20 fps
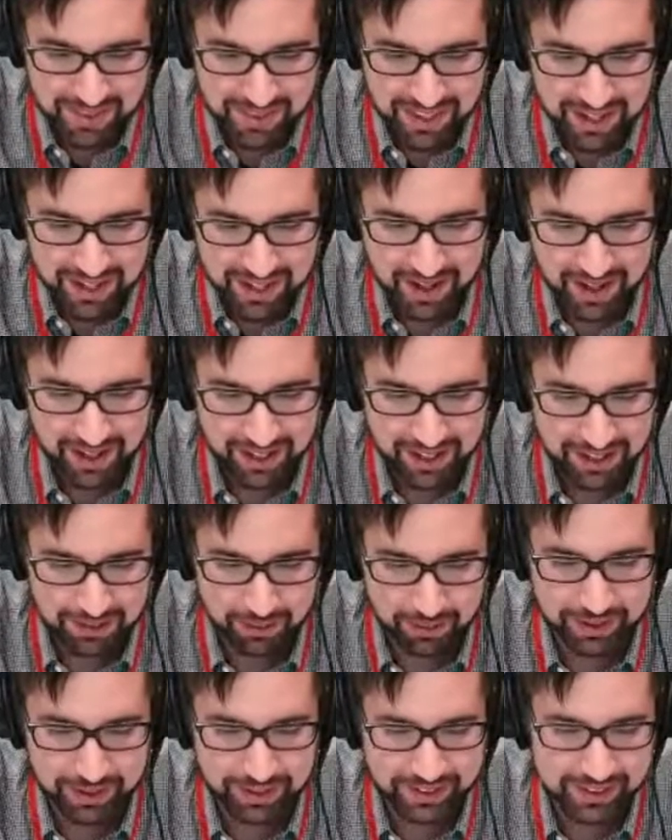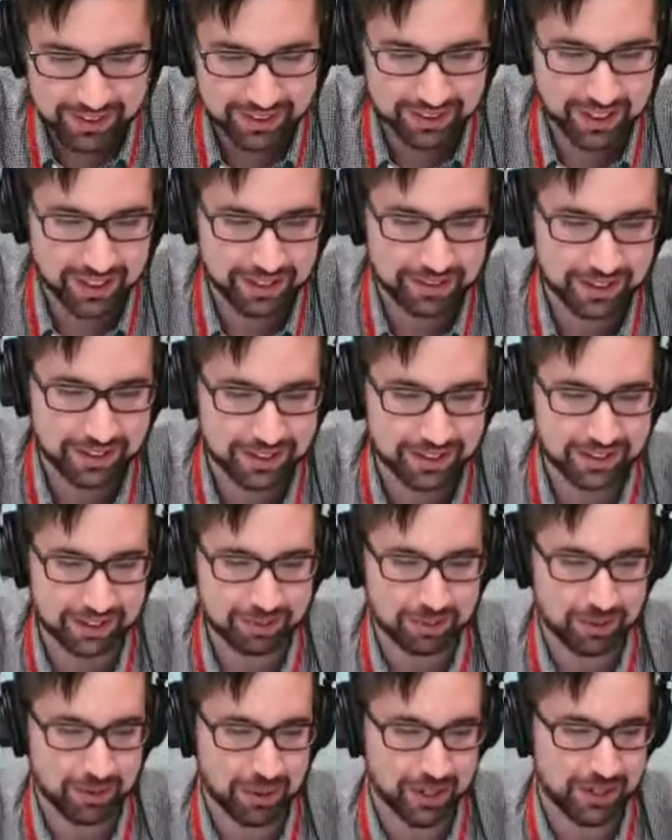Well, then let's dive into
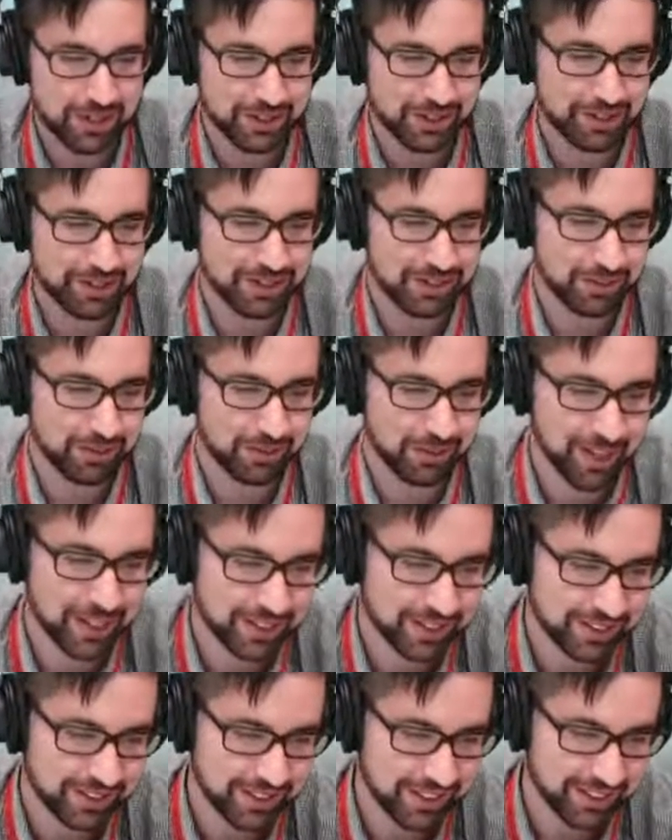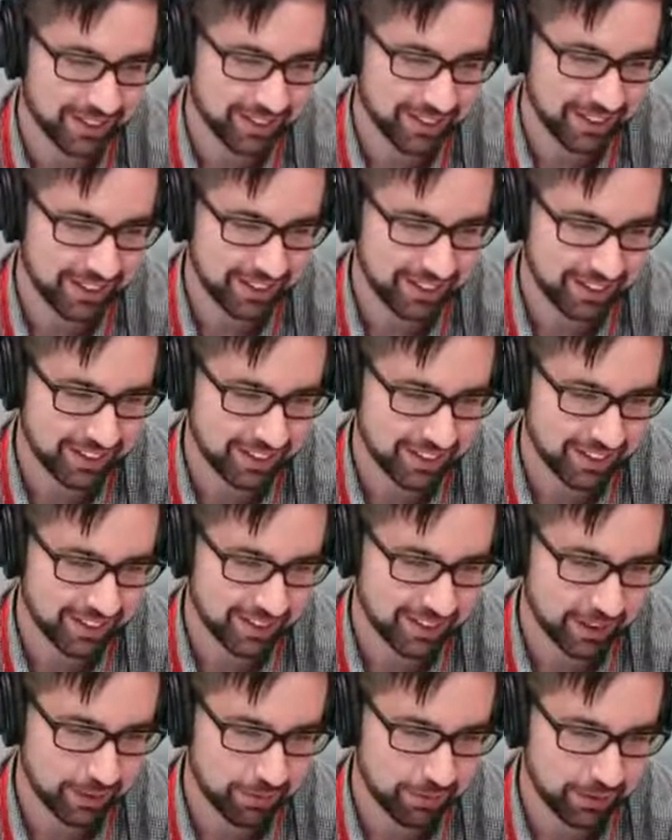some questions real fast. I got
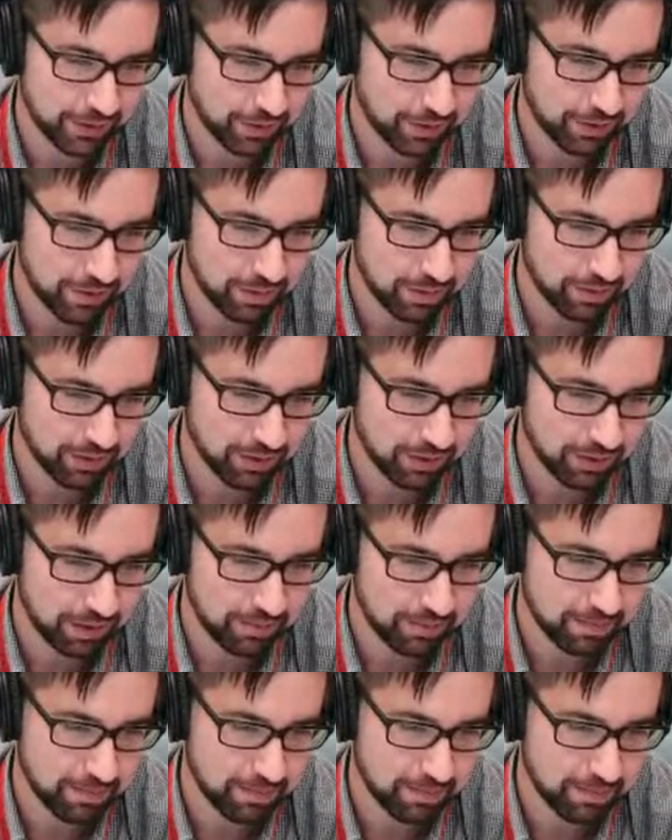a few. Let me pull them up.